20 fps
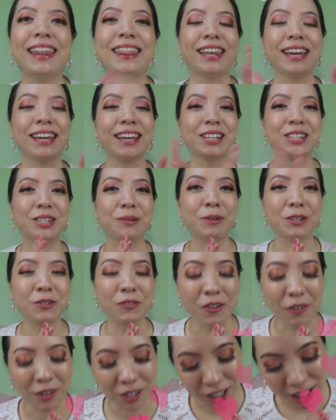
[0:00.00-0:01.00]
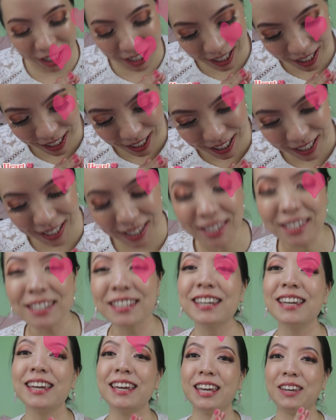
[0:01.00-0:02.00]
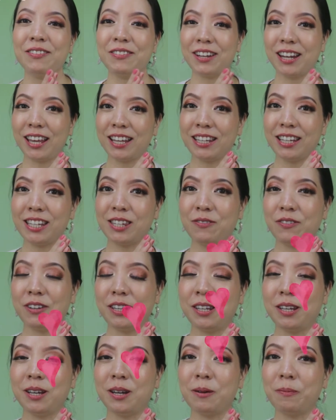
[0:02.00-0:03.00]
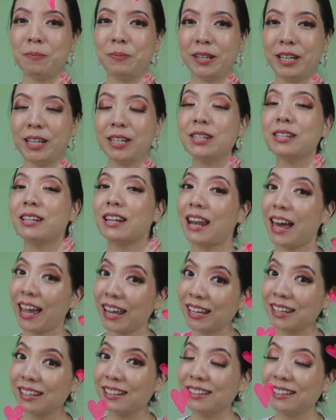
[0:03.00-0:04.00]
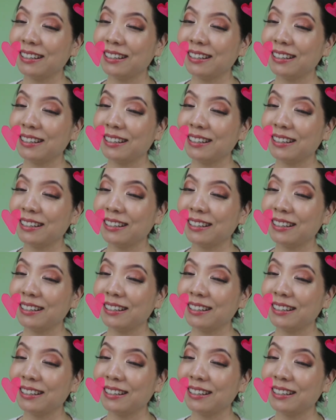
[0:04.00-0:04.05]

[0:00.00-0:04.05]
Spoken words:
Thank you so much for watching dears. If you like this video, please like,